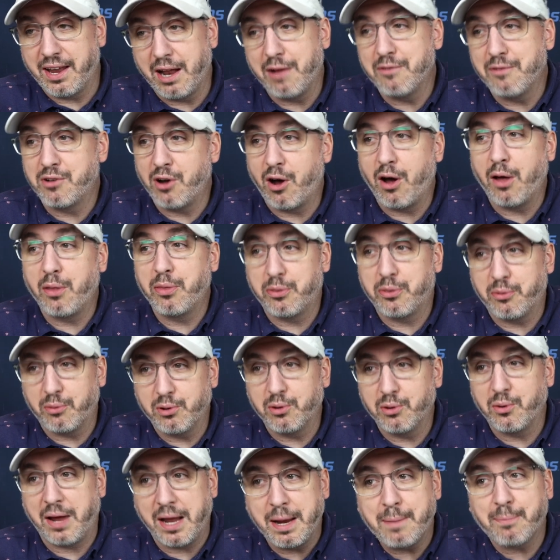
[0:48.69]
And I've gone
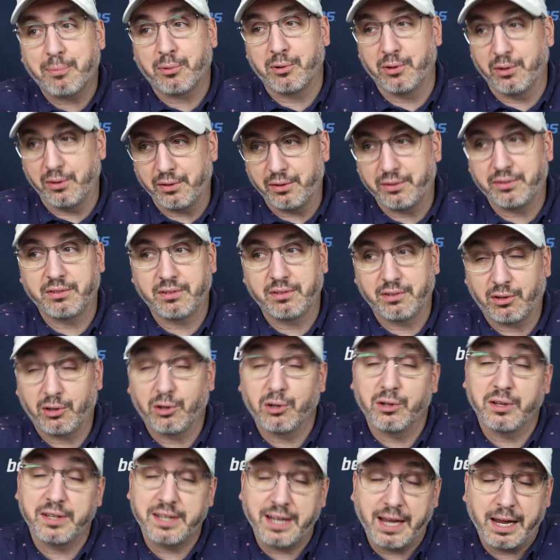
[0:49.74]
through Aprils,
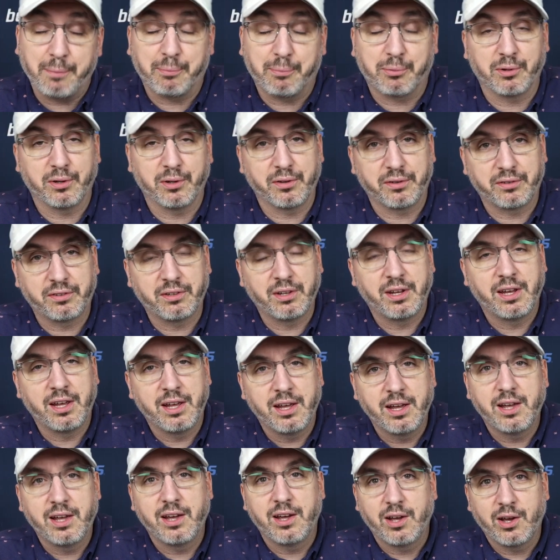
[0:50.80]
early Aprils,
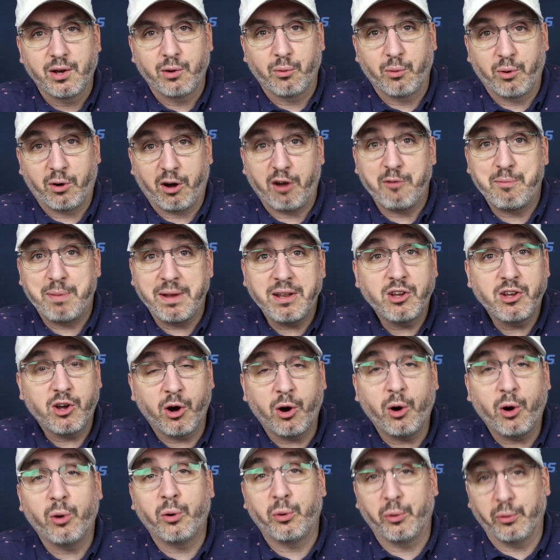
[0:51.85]
where I've been
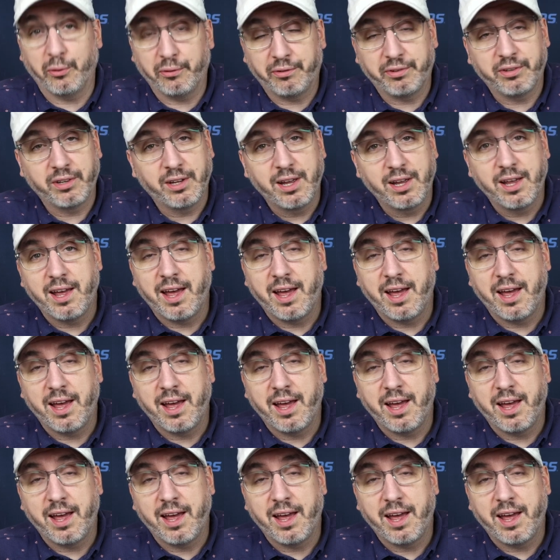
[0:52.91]
cold.